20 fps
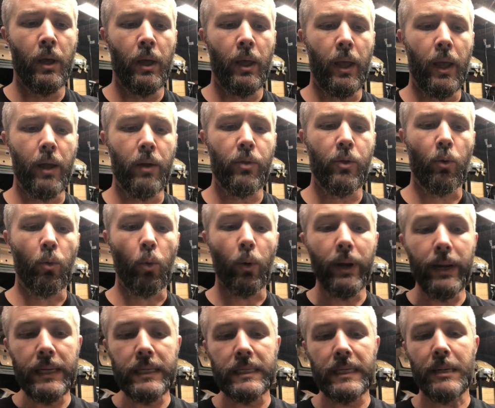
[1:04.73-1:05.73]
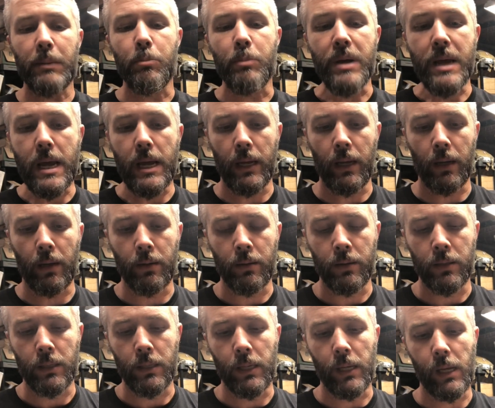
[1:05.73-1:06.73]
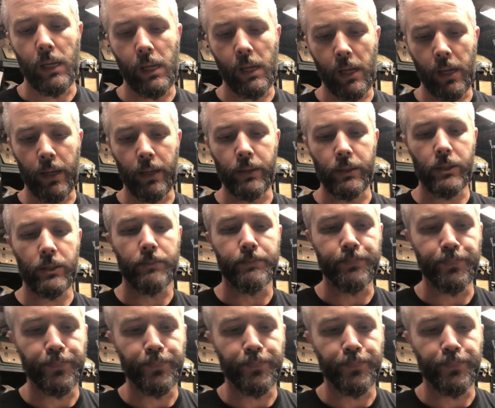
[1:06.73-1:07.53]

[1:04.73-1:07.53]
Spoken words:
And the reason being is,